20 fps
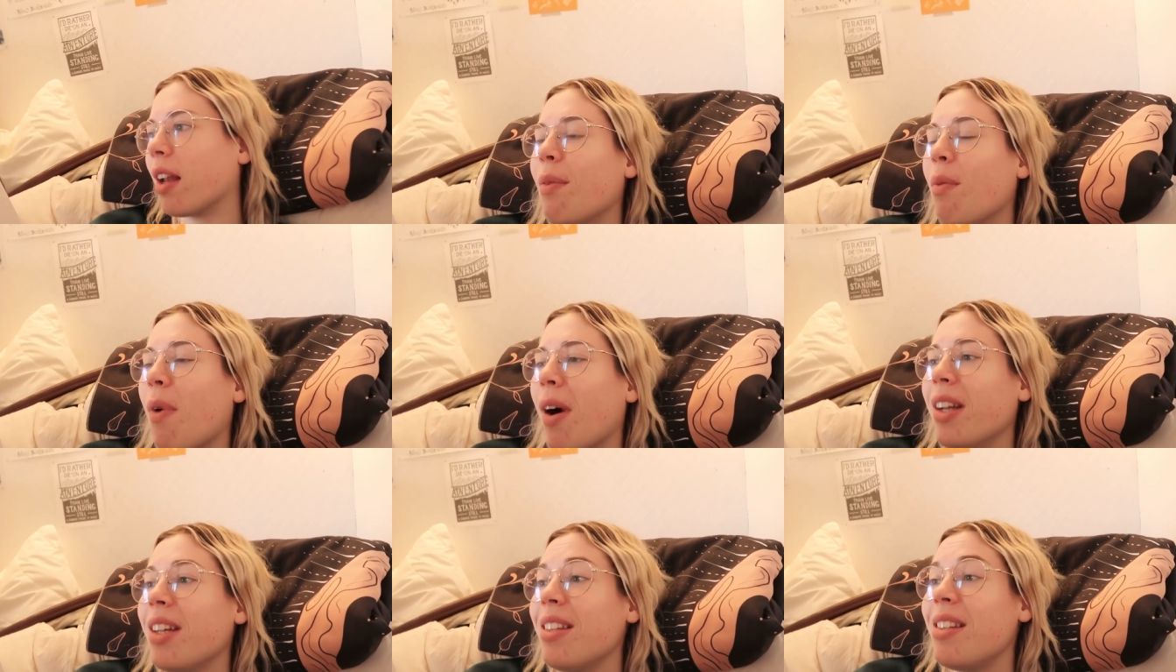I
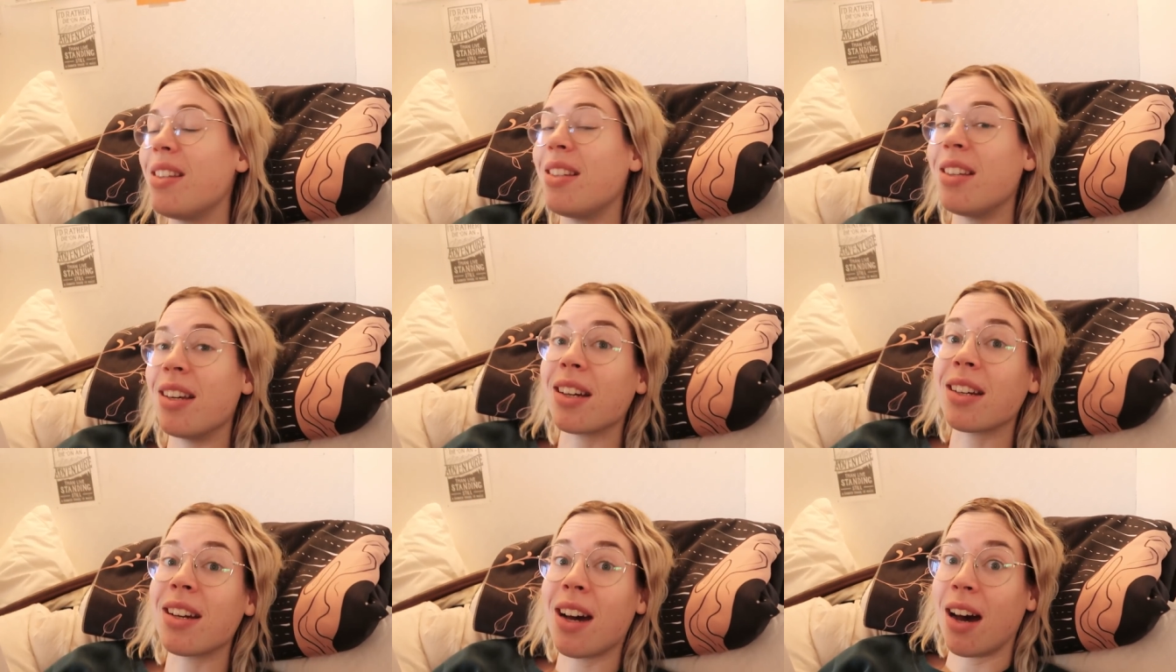wanted
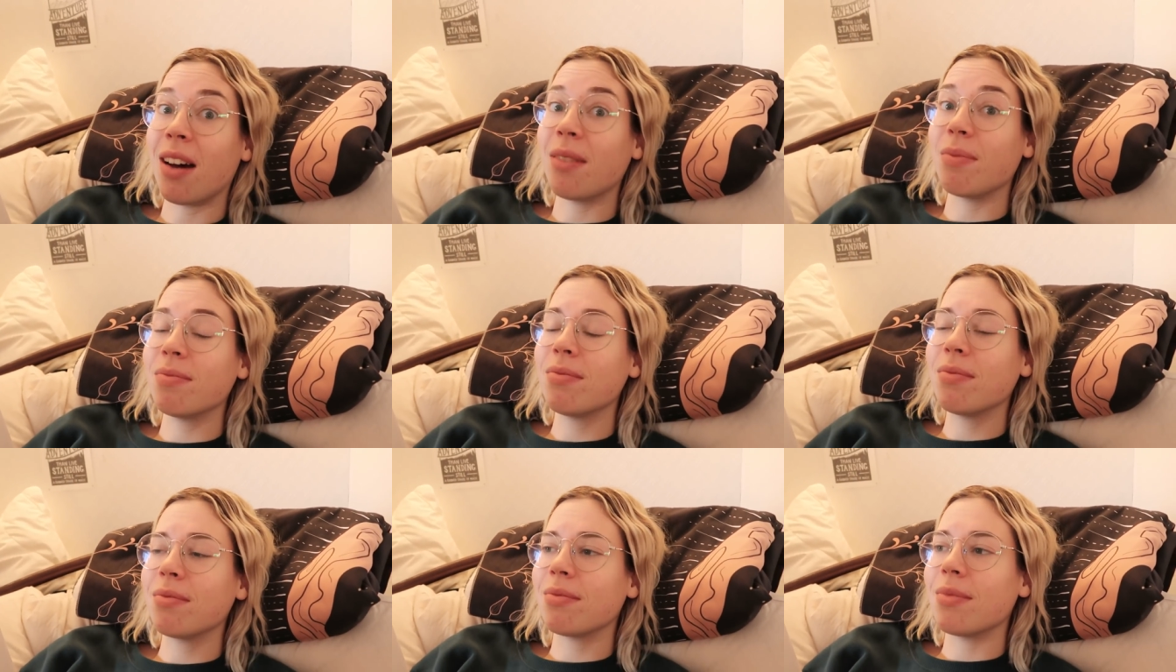to
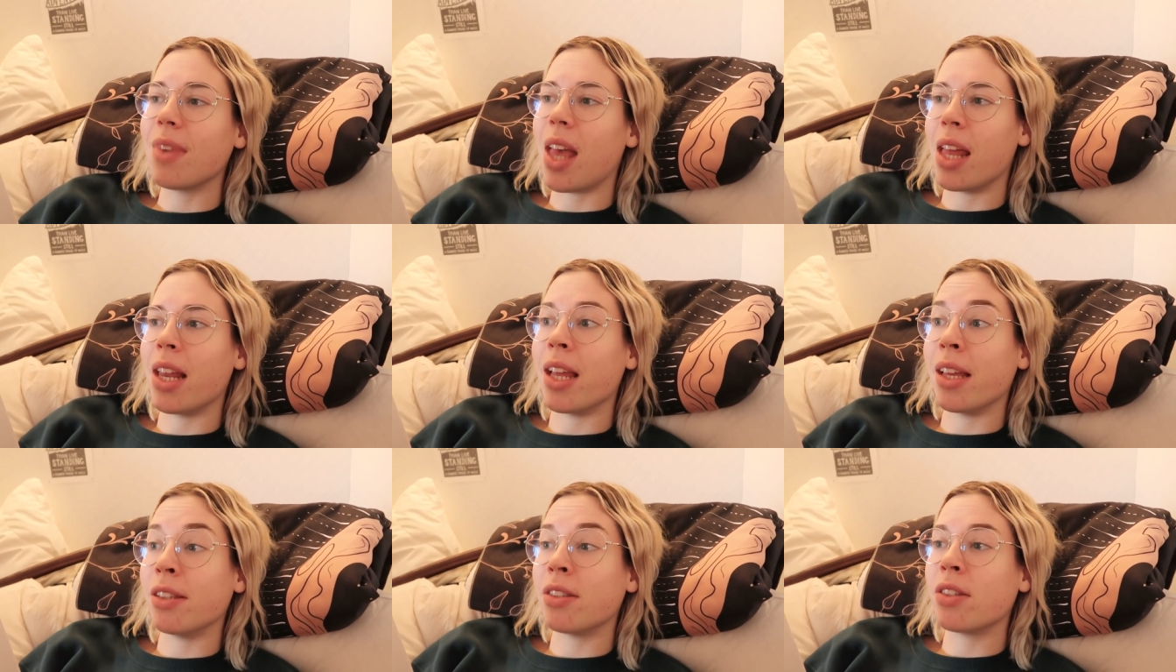come
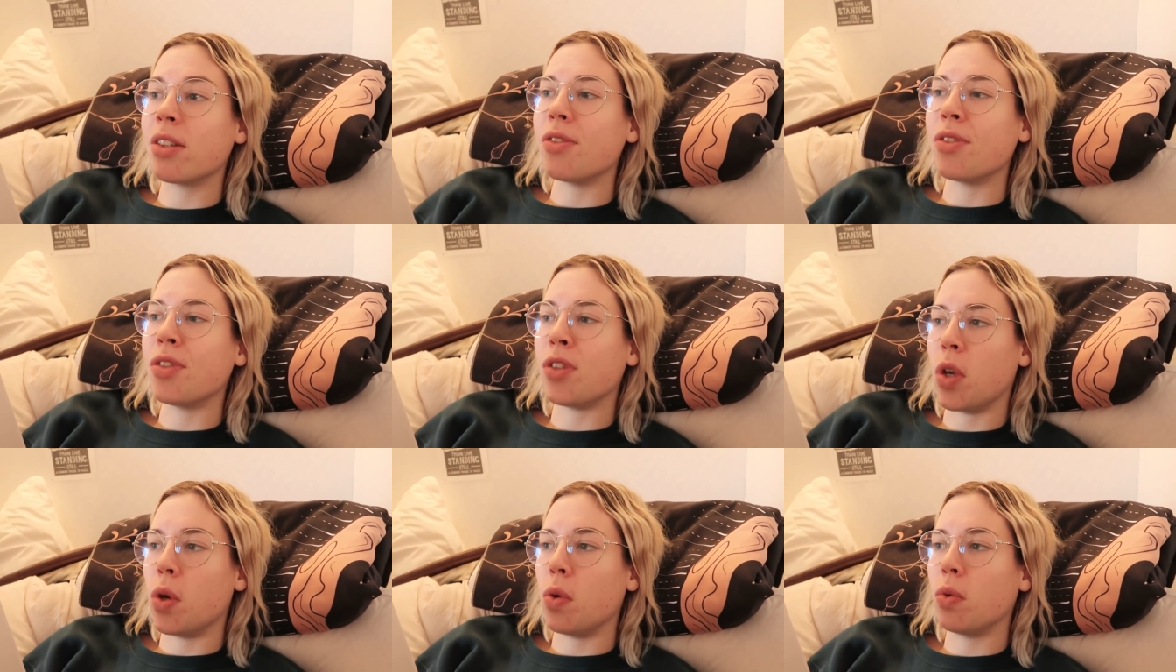in his
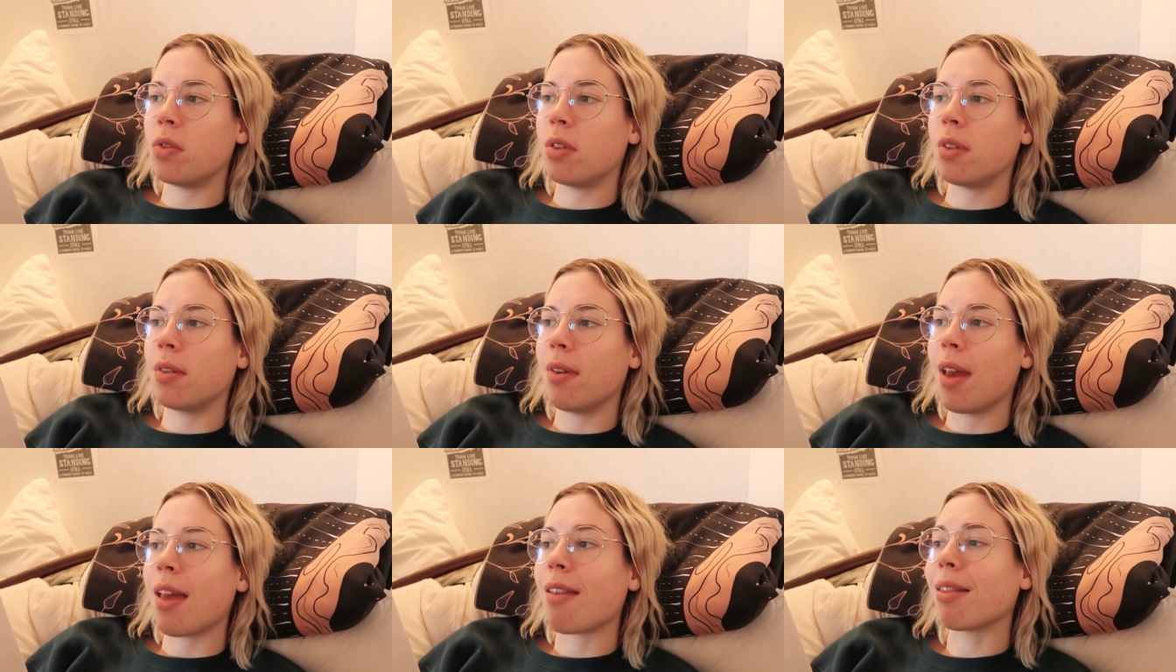
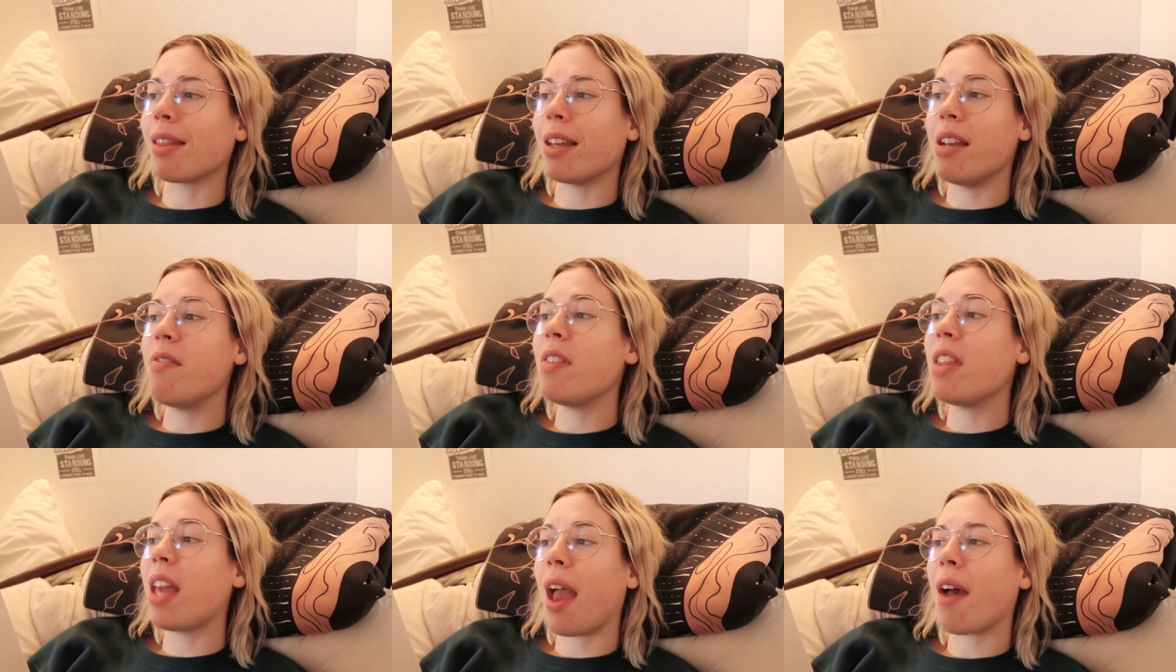suit and
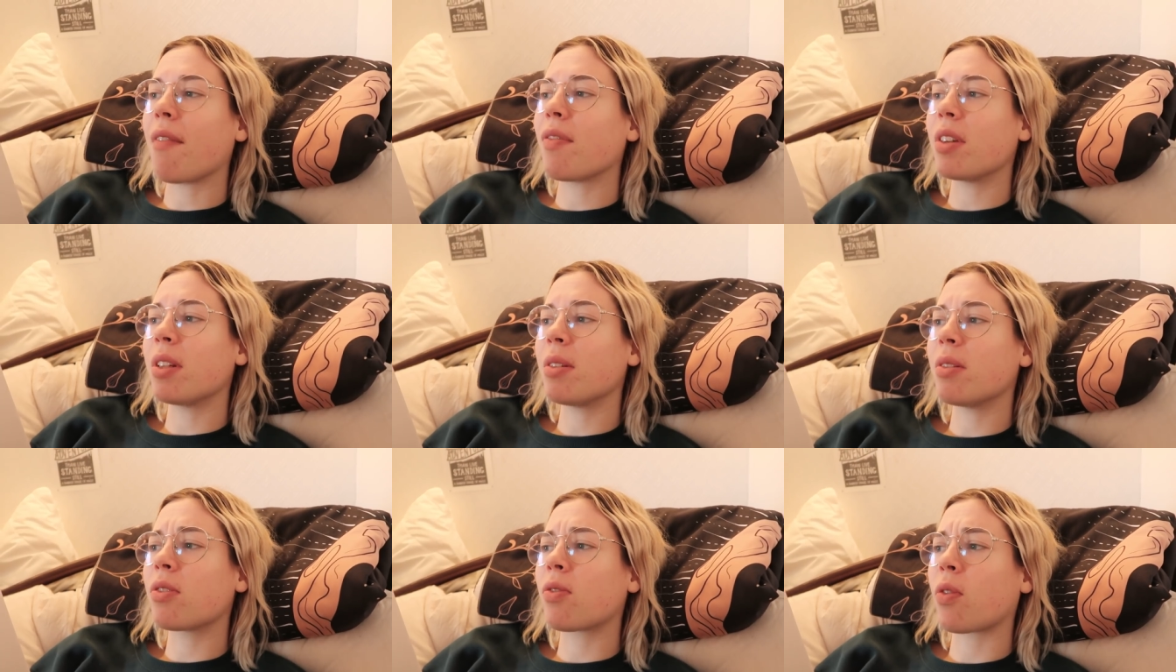leave the
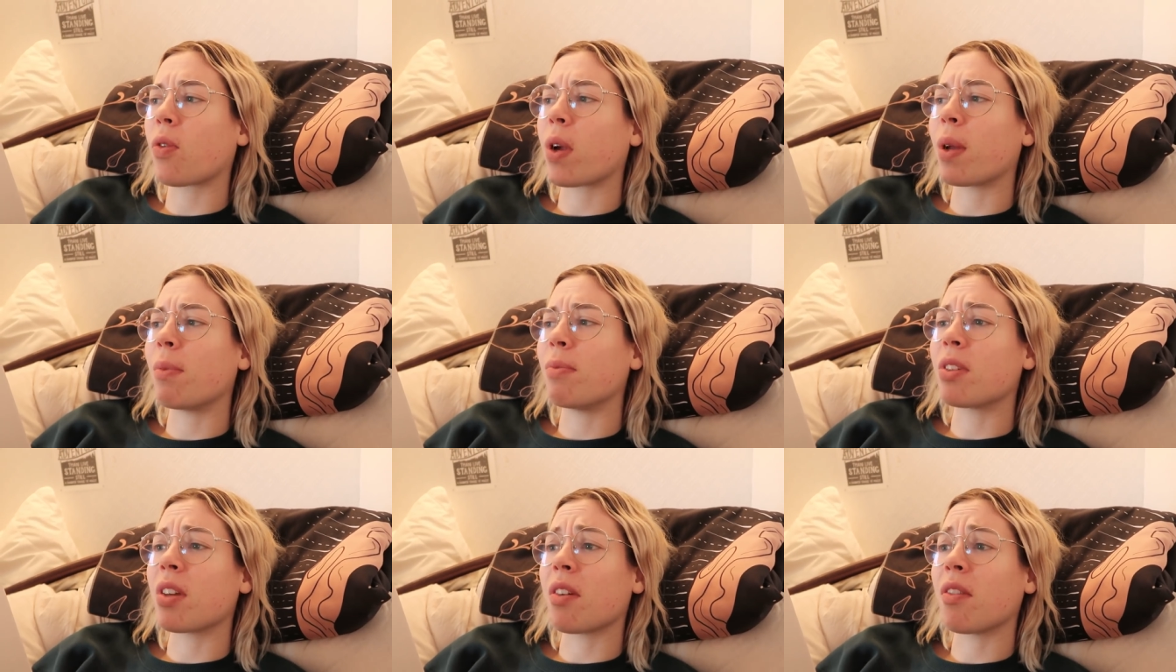evidence for
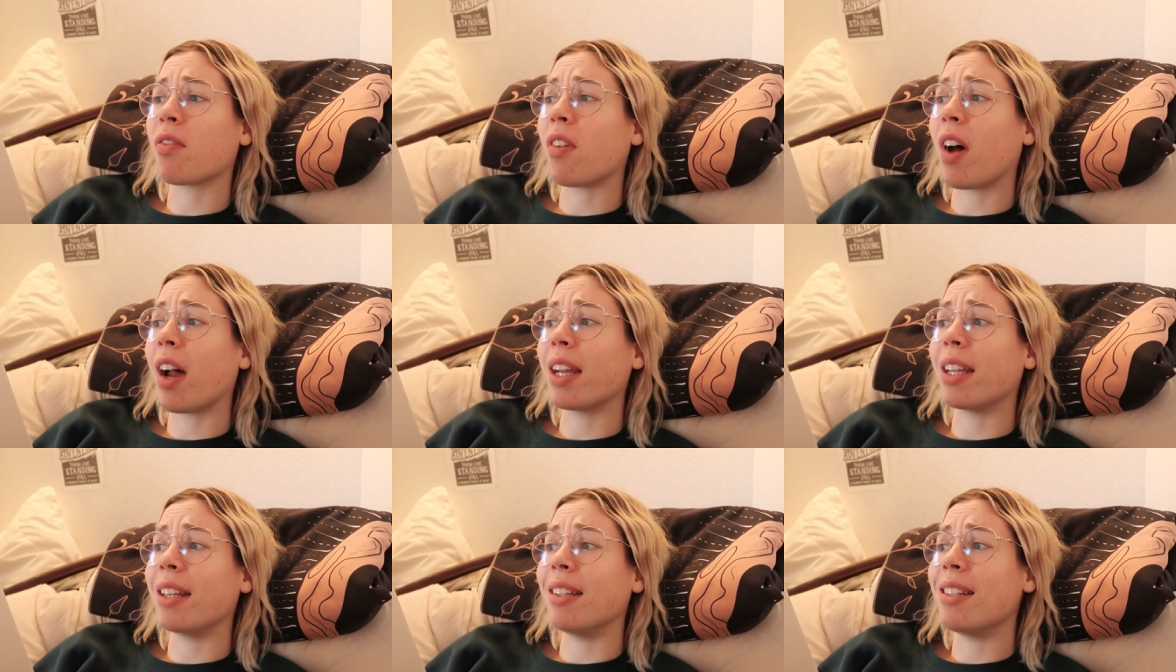him to
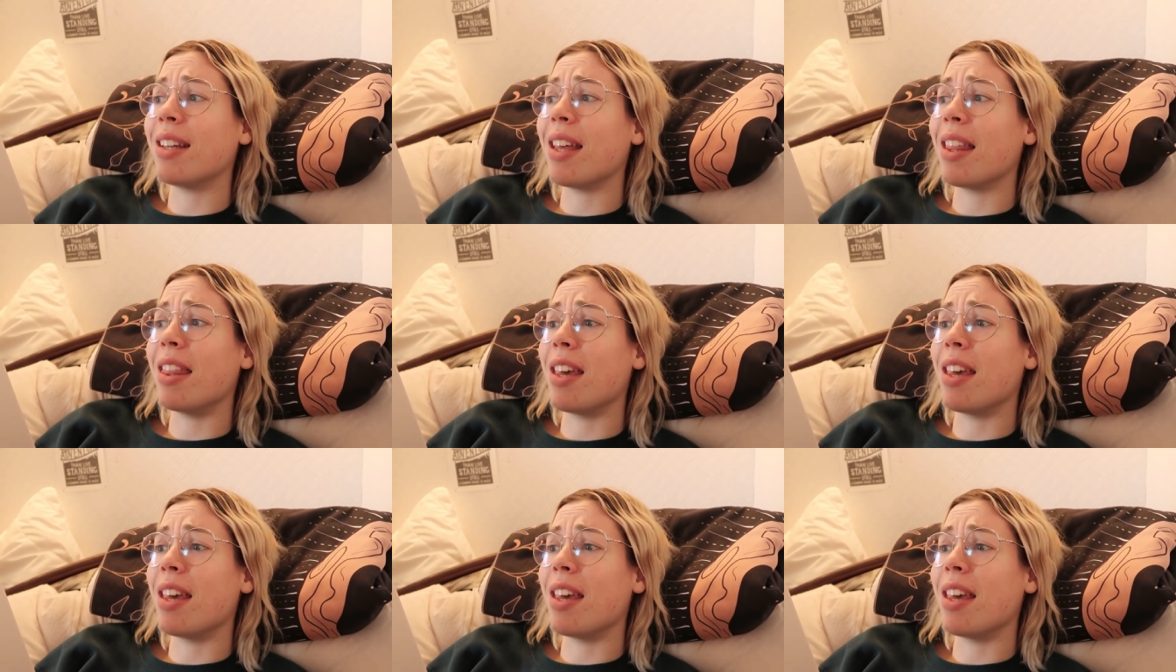find